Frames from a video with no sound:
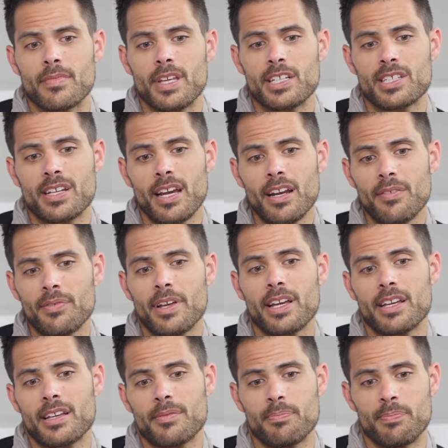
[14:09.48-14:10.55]
it's kind of
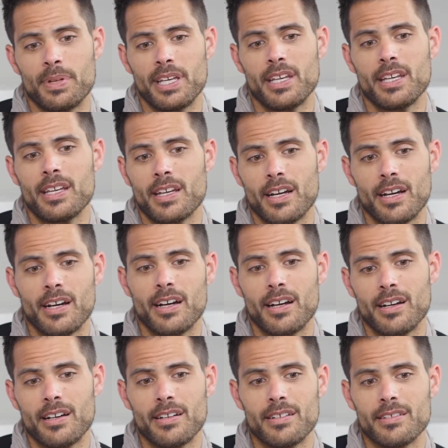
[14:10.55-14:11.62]
like being
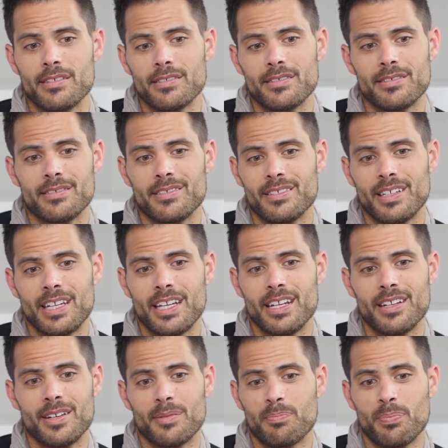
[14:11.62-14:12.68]

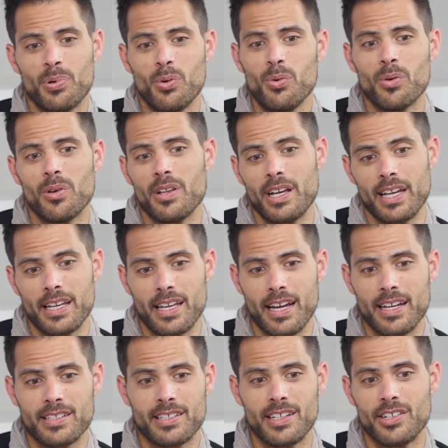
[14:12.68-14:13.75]
in a pool, I
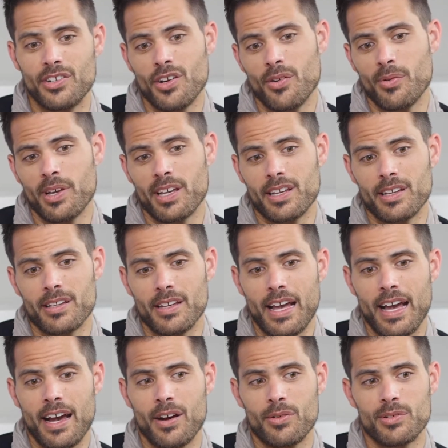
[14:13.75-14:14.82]
guess, and knowing
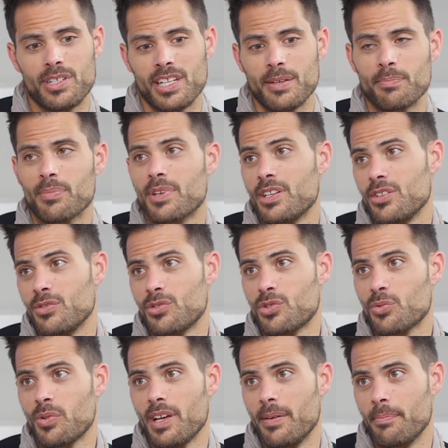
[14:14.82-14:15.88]
how deep can you
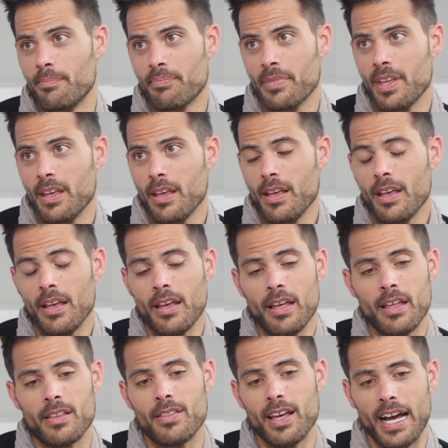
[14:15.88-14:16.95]
swim.
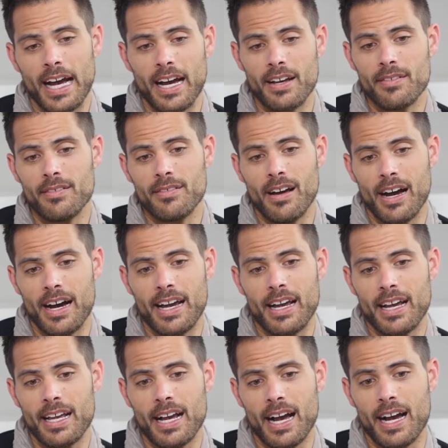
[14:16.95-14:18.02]
That
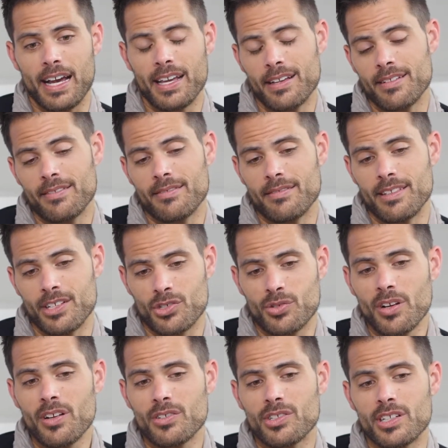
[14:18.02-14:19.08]
the
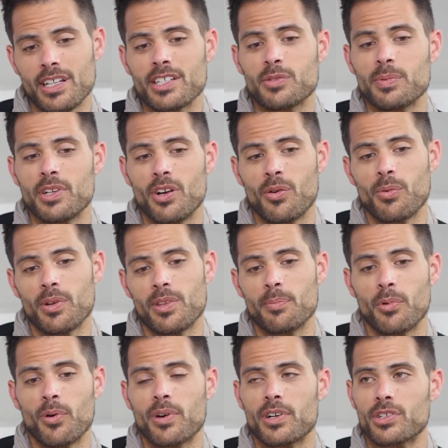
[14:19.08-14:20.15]
astrology lets me know where the
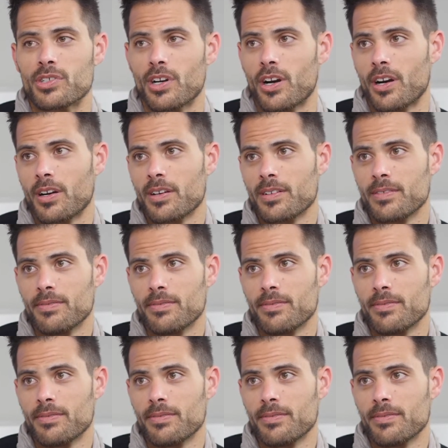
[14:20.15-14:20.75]
borders are.